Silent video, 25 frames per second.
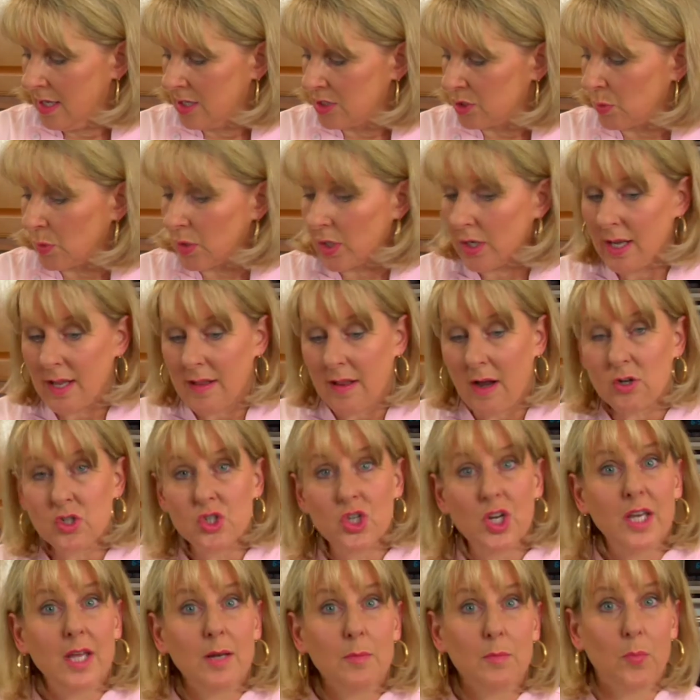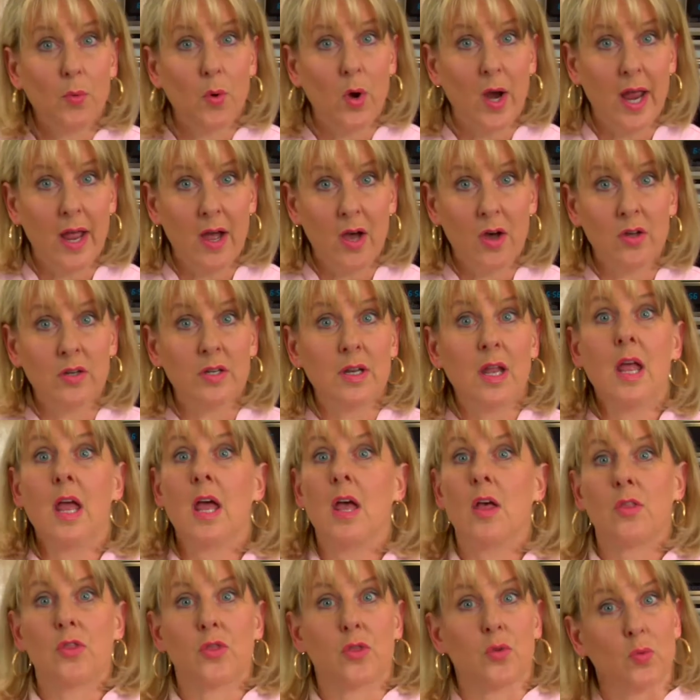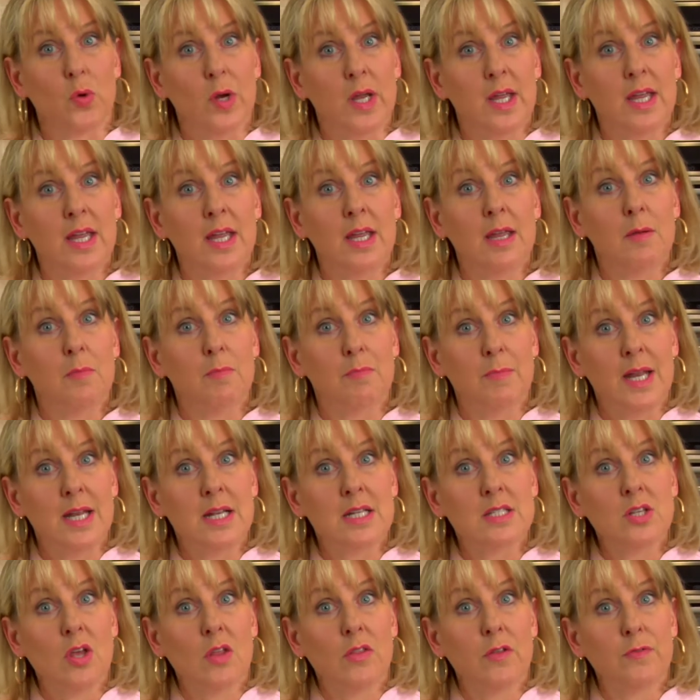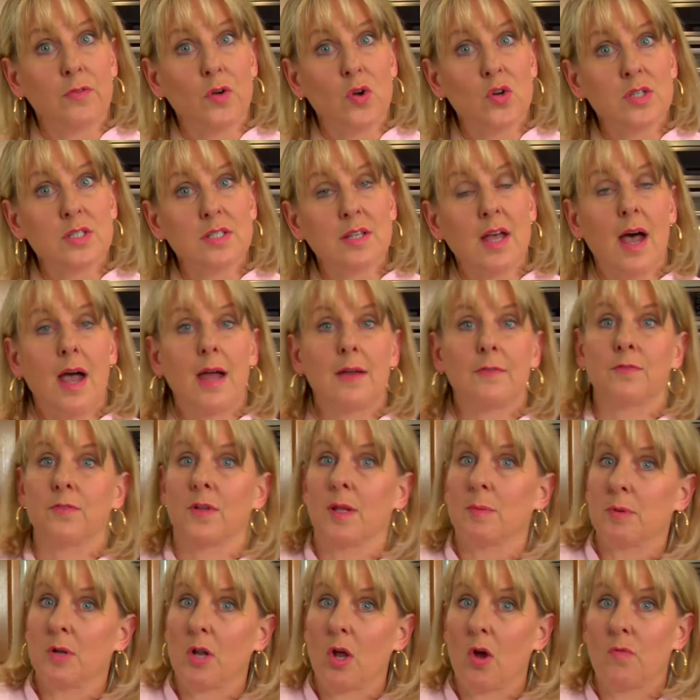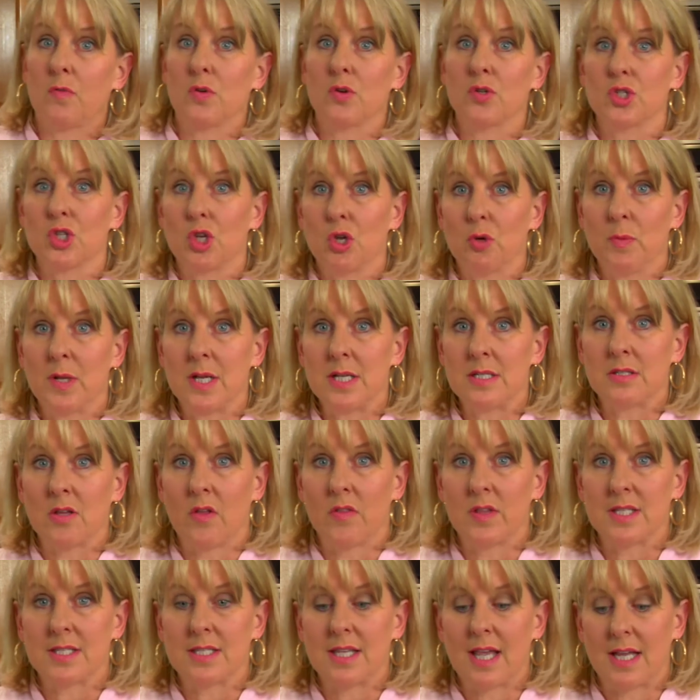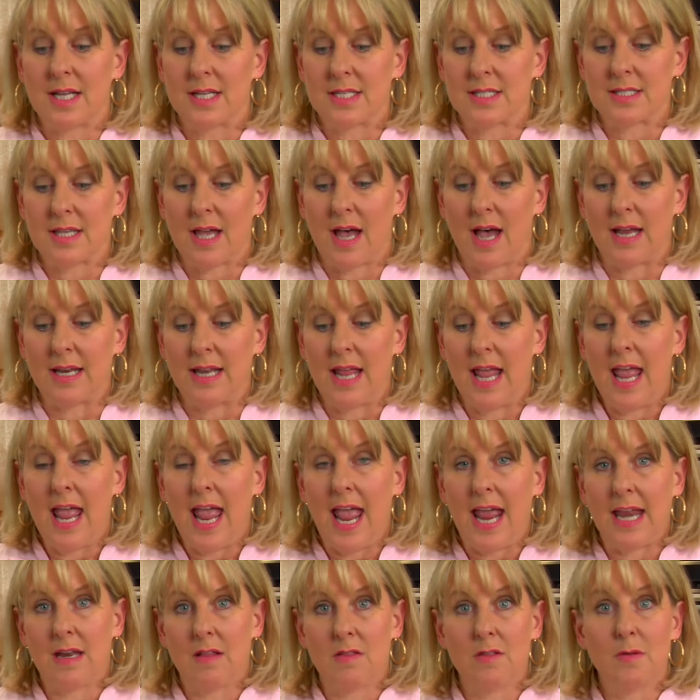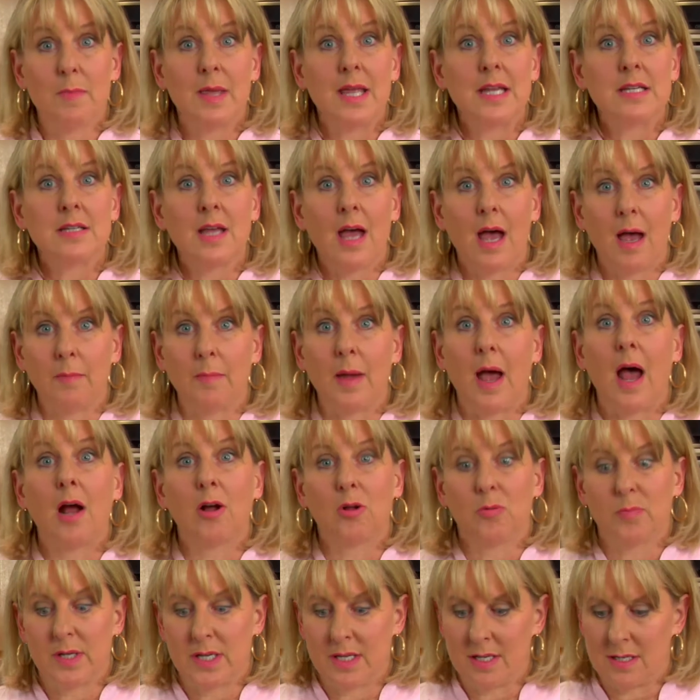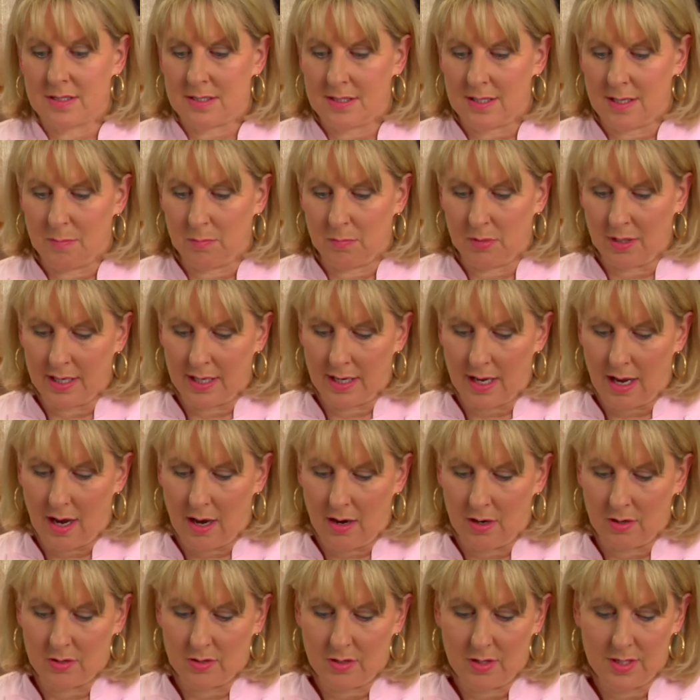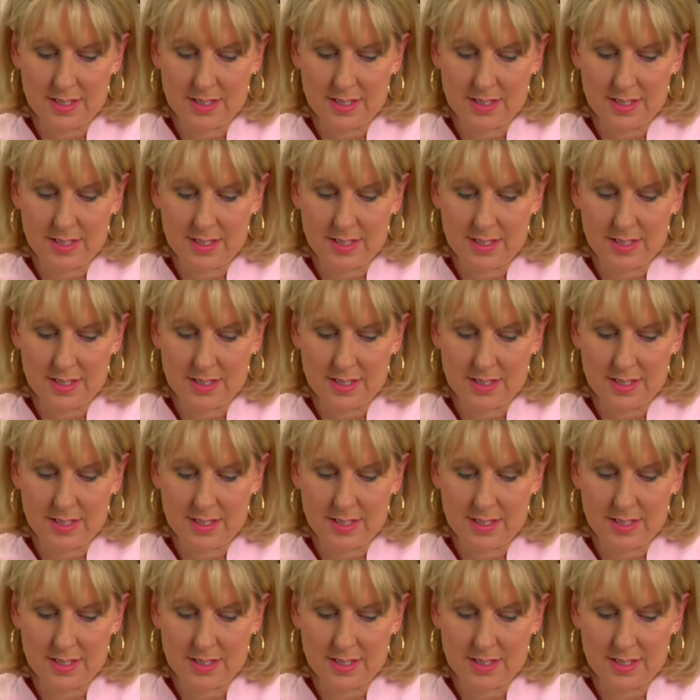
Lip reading: So we're going to let our chicken brown 3 minutes on the first side, flip it over, 2 minutes on the second side, and in the meantime, I'll be assembling our